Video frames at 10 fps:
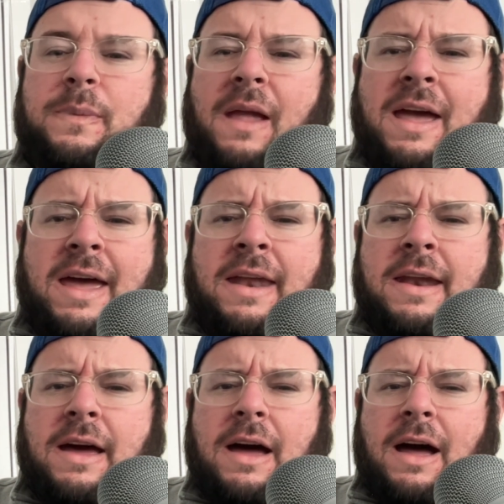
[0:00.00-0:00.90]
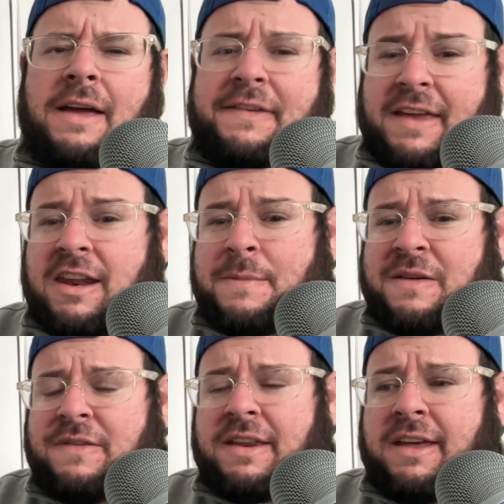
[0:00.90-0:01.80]
And I said in
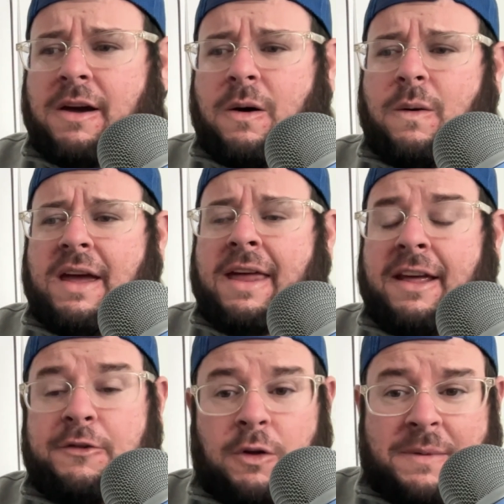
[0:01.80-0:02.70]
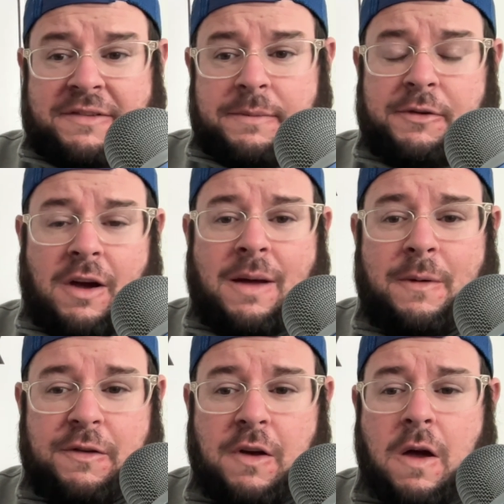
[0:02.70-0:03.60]
my video, and I told my
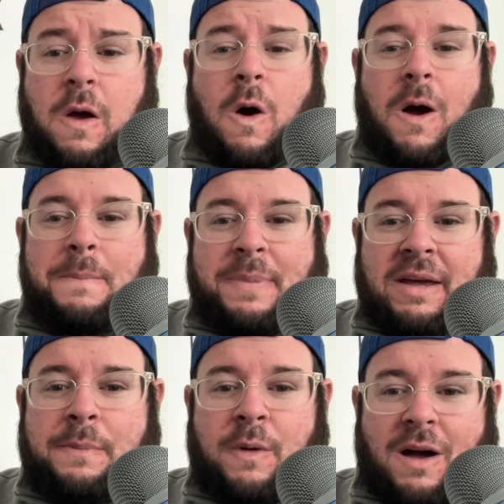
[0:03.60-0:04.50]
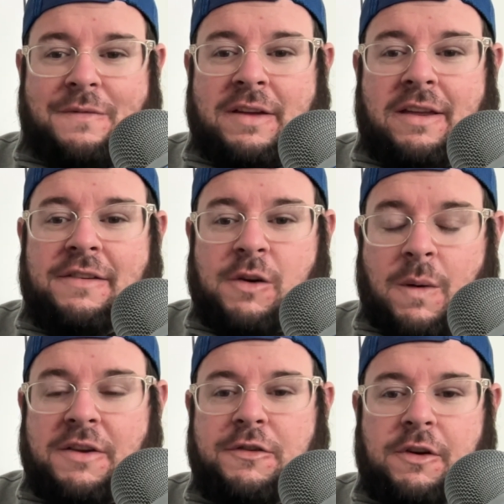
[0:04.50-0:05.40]
subscribers, our big profit is
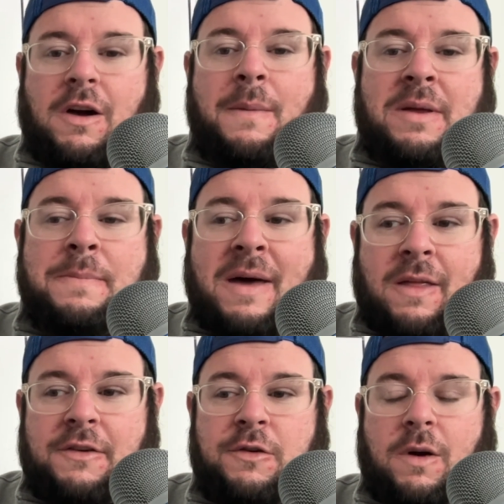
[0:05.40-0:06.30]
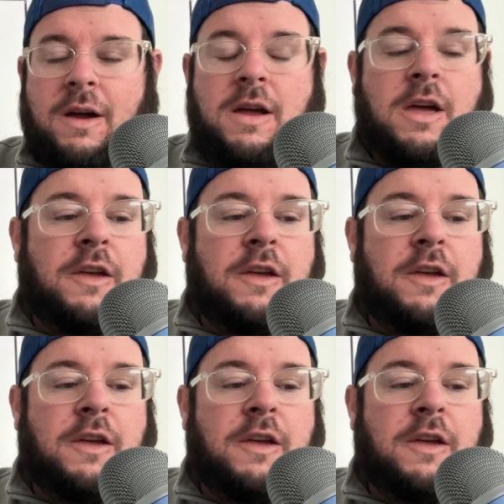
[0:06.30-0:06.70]
going to come in Bellator.